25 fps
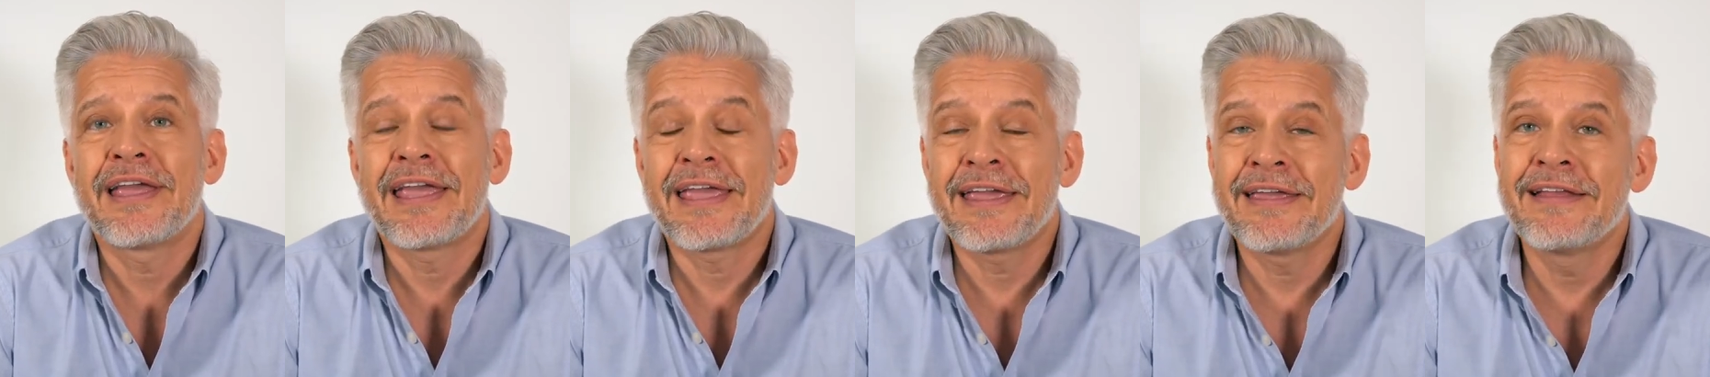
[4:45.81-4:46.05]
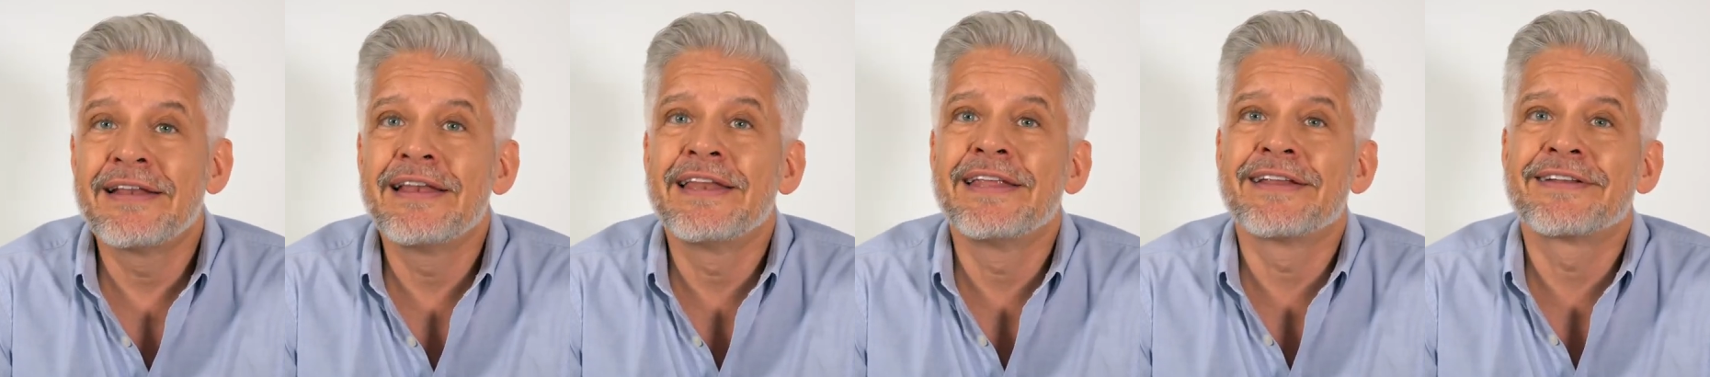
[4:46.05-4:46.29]

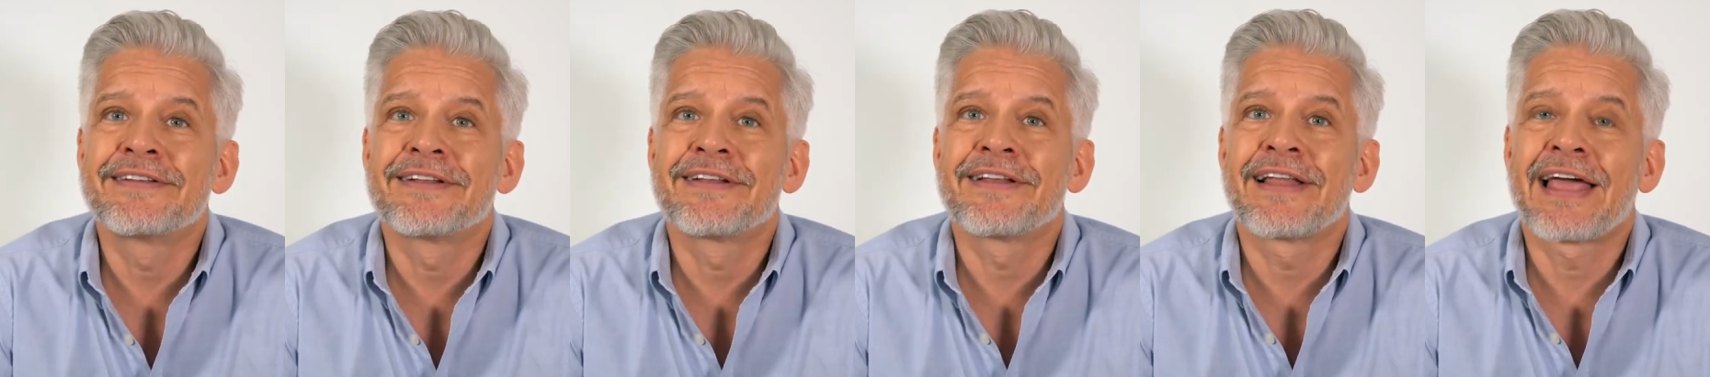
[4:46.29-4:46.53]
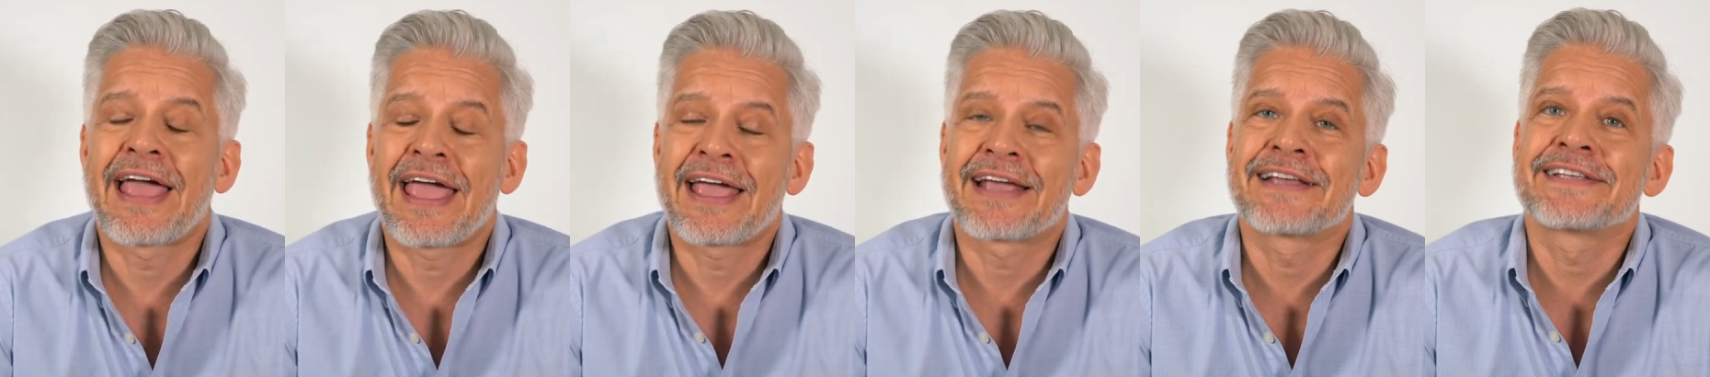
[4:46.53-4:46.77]
a
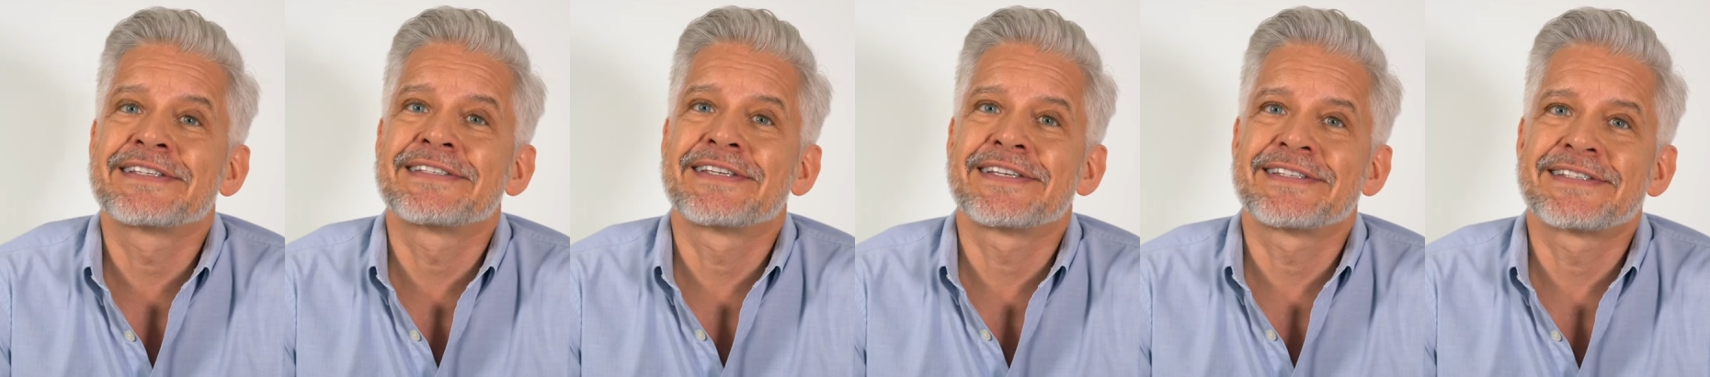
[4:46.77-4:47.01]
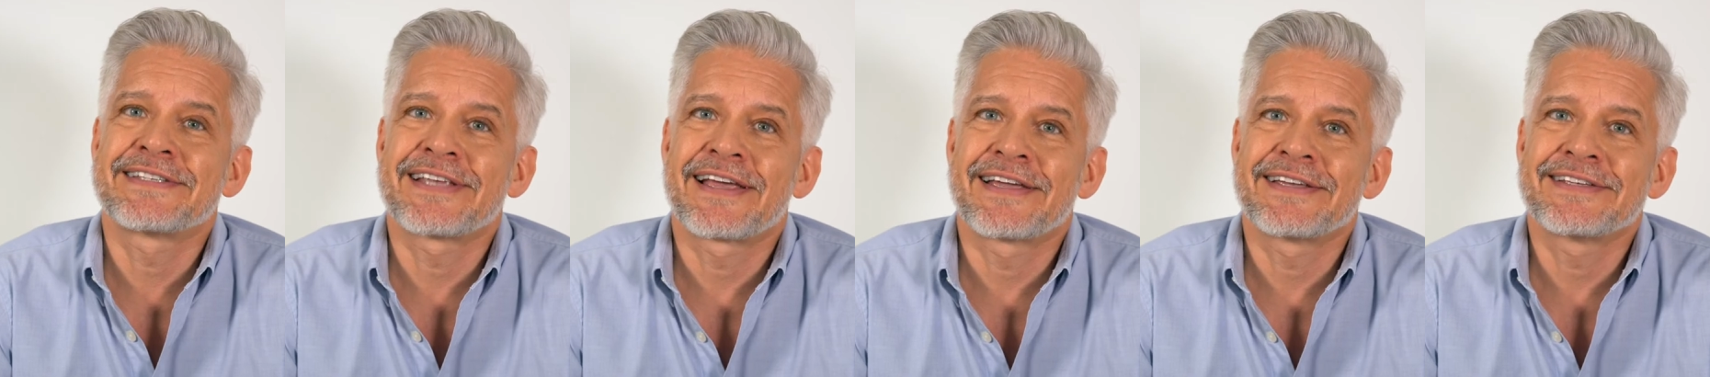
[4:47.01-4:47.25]
little
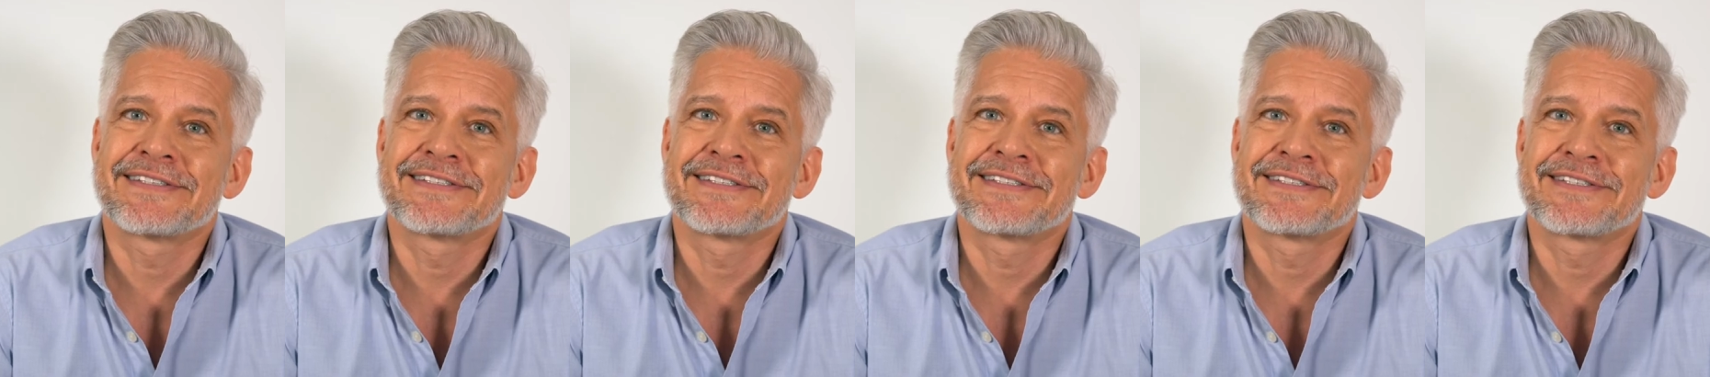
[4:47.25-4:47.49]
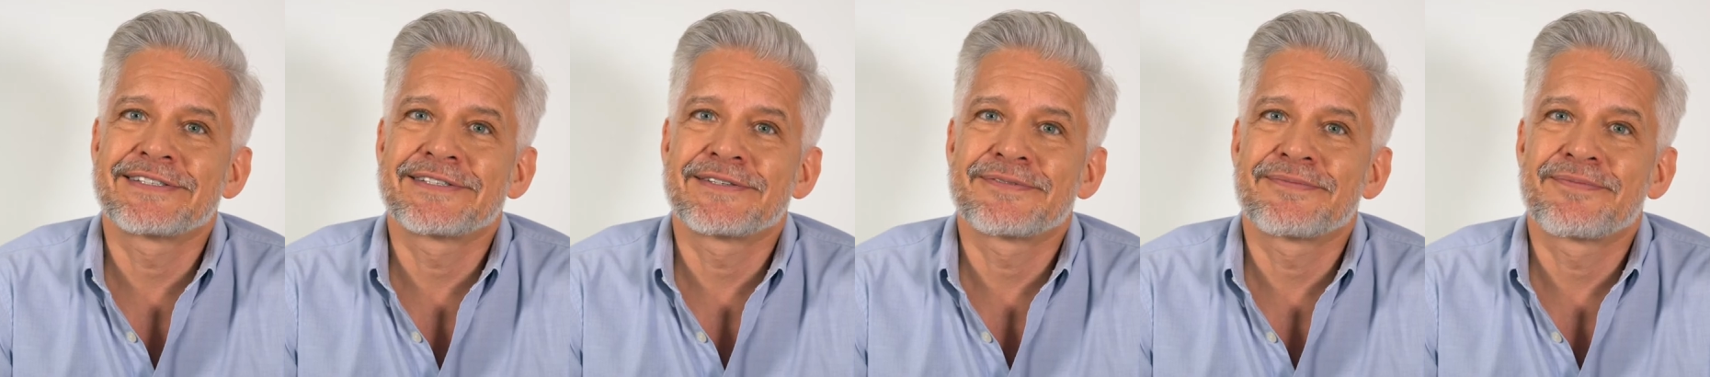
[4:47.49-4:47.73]

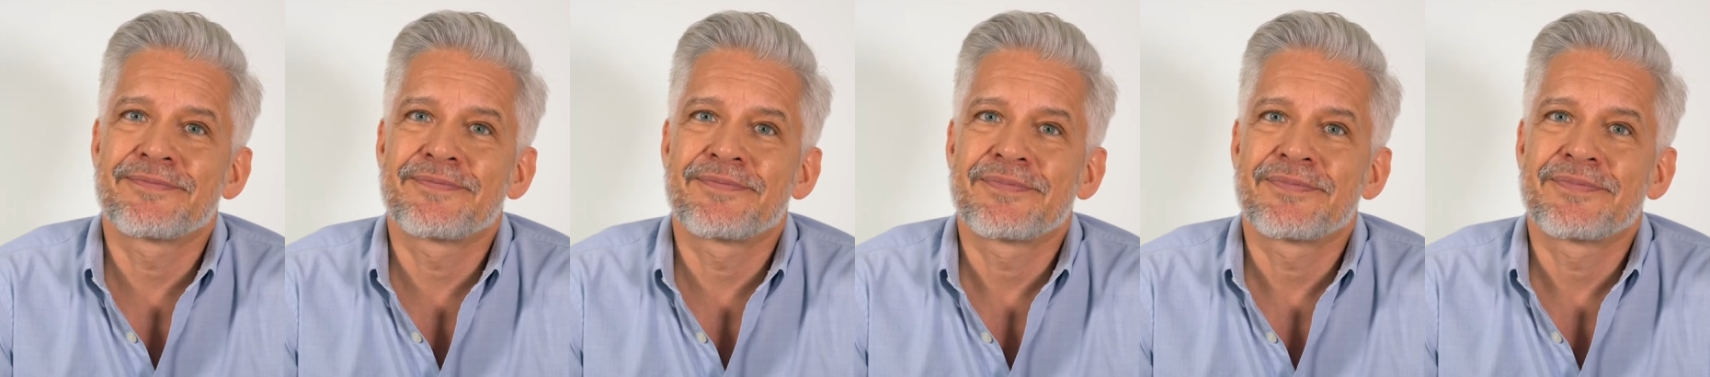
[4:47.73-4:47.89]
exercise